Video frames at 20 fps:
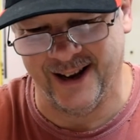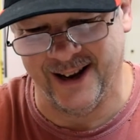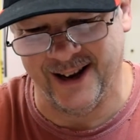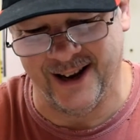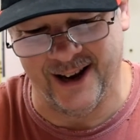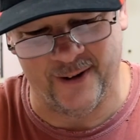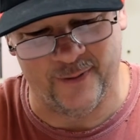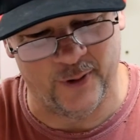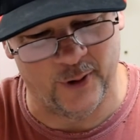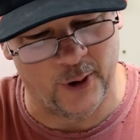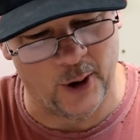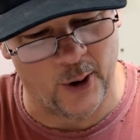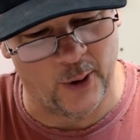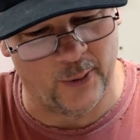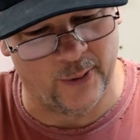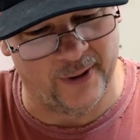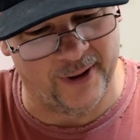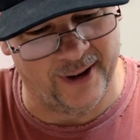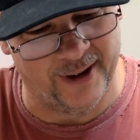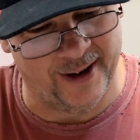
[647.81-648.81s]
If you
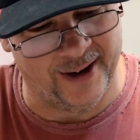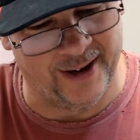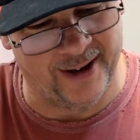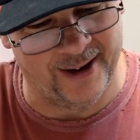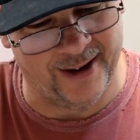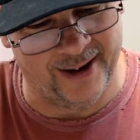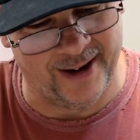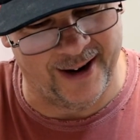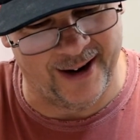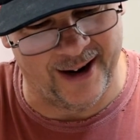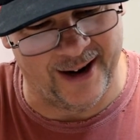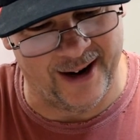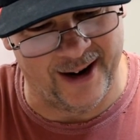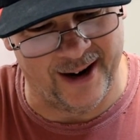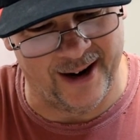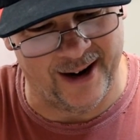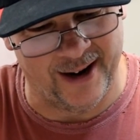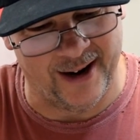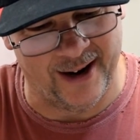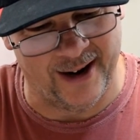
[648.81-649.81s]
don't,
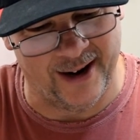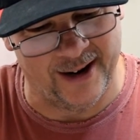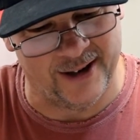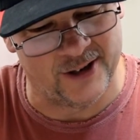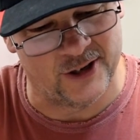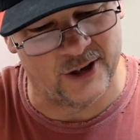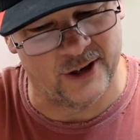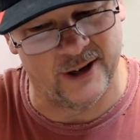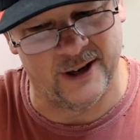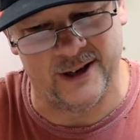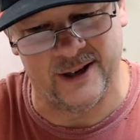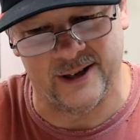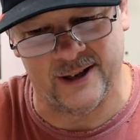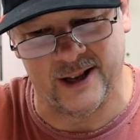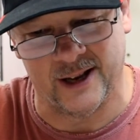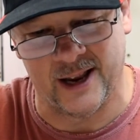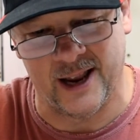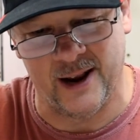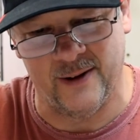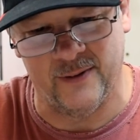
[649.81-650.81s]
and it's the
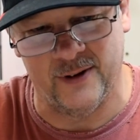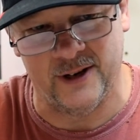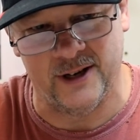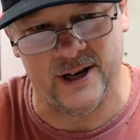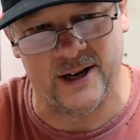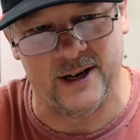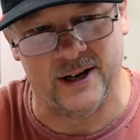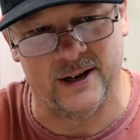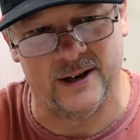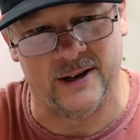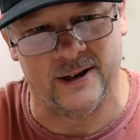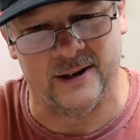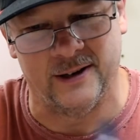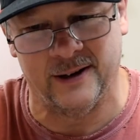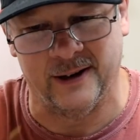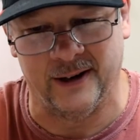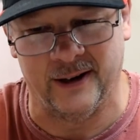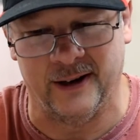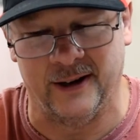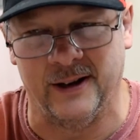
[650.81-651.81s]
KVD,
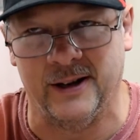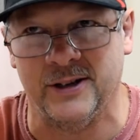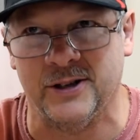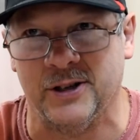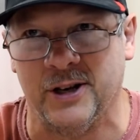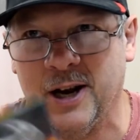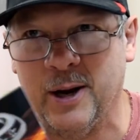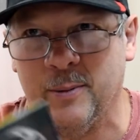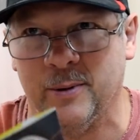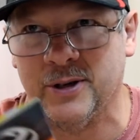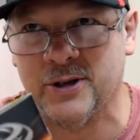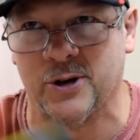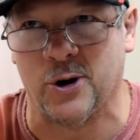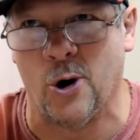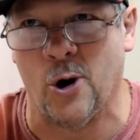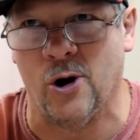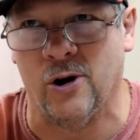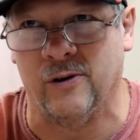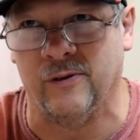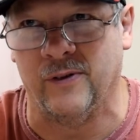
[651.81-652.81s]
and his name is
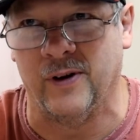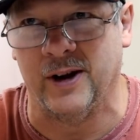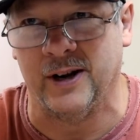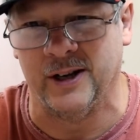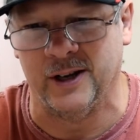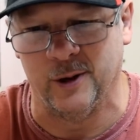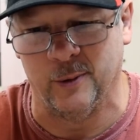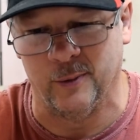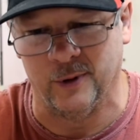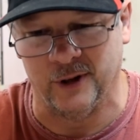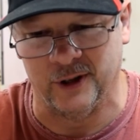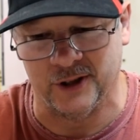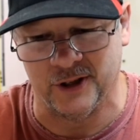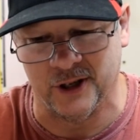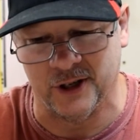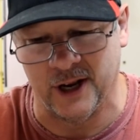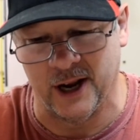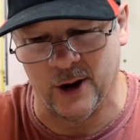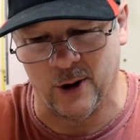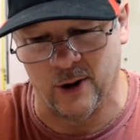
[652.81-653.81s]
Carl Von Dibble. It's a
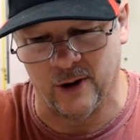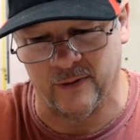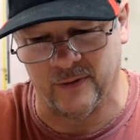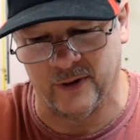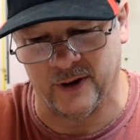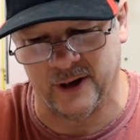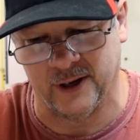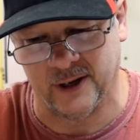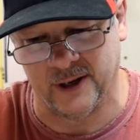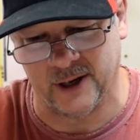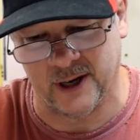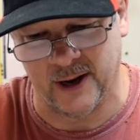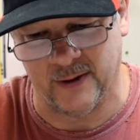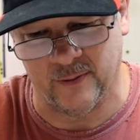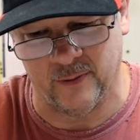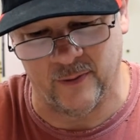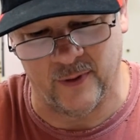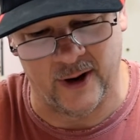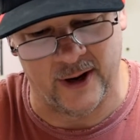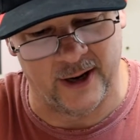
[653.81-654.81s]
takeoff on
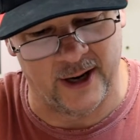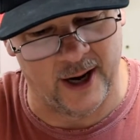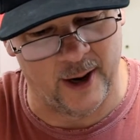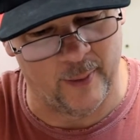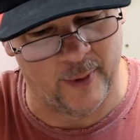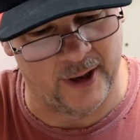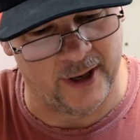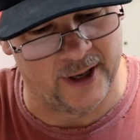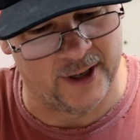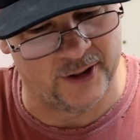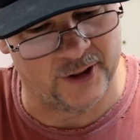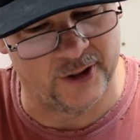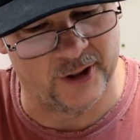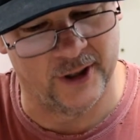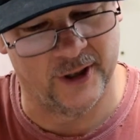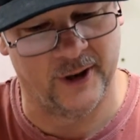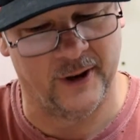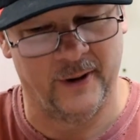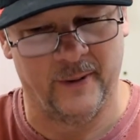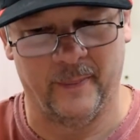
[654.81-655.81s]
Kevin Van Dam, I guess.
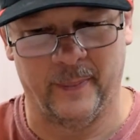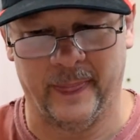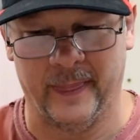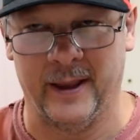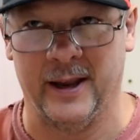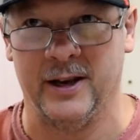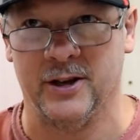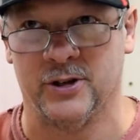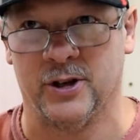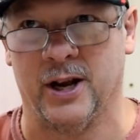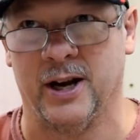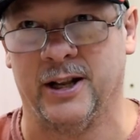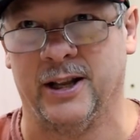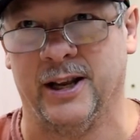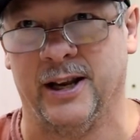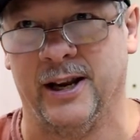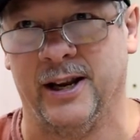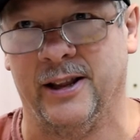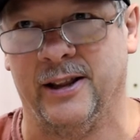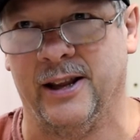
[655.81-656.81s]
He's like
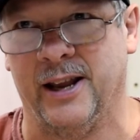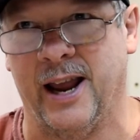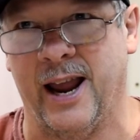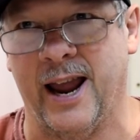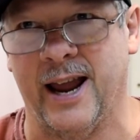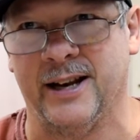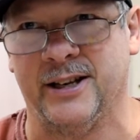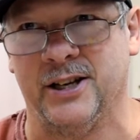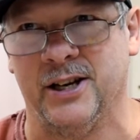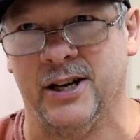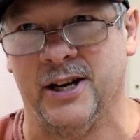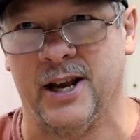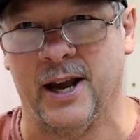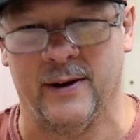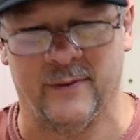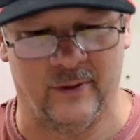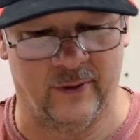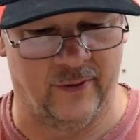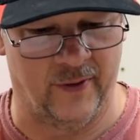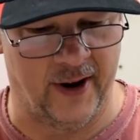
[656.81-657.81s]
the
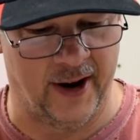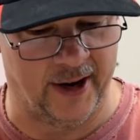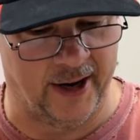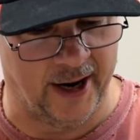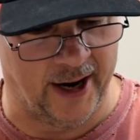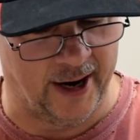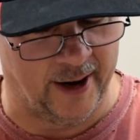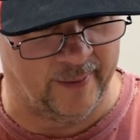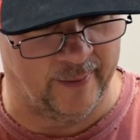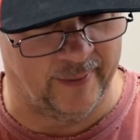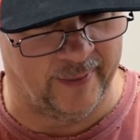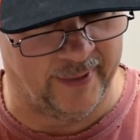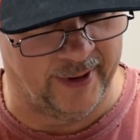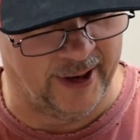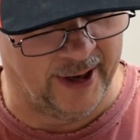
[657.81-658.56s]
anti-Kevin Van Dam.